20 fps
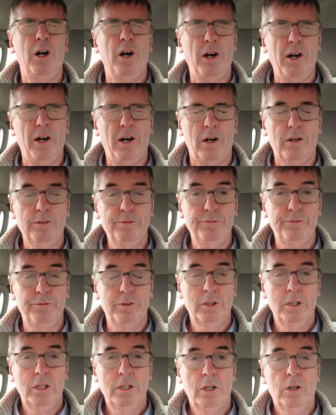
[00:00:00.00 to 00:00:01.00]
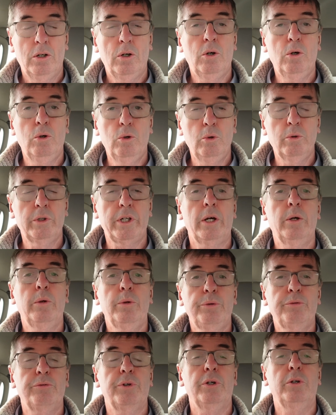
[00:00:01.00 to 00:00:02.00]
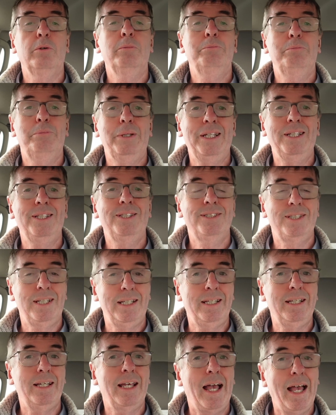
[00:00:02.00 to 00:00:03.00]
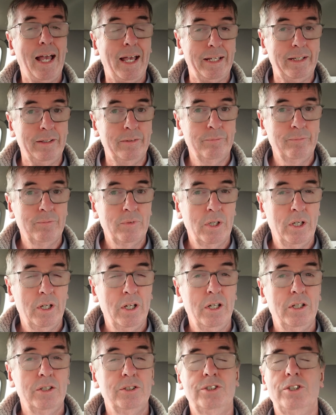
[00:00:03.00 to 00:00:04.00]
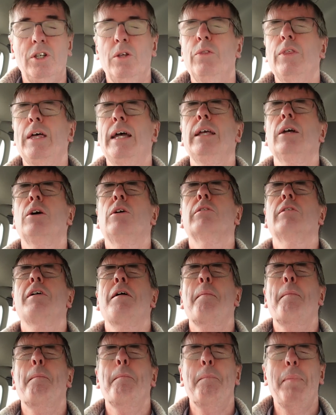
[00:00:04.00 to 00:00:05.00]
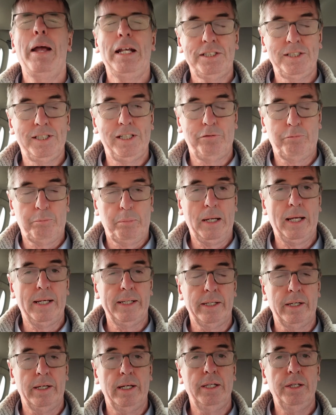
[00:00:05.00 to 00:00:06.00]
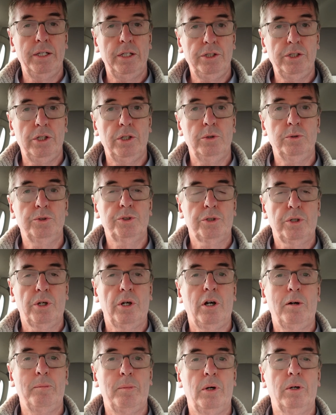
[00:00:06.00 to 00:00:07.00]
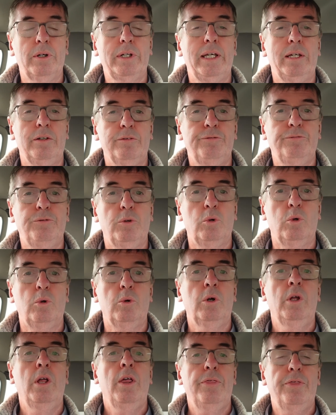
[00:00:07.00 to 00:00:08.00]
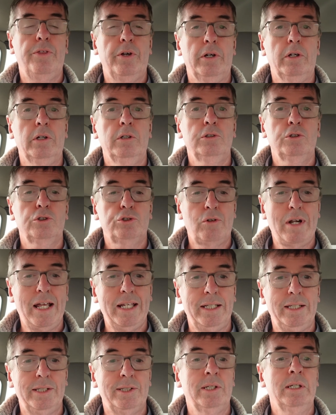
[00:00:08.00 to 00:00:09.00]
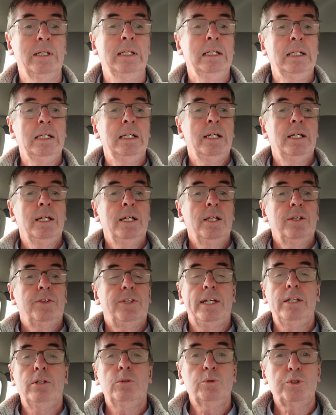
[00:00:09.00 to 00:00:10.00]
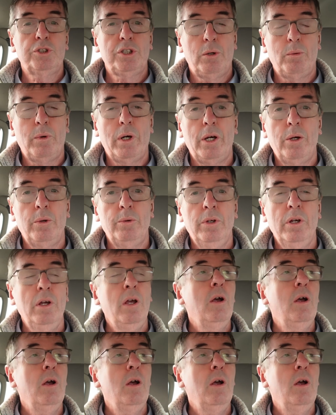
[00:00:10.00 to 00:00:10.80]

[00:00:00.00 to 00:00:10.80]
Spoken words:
half, all go through BCA. So they are a massive player in the used car market for the trade. They also own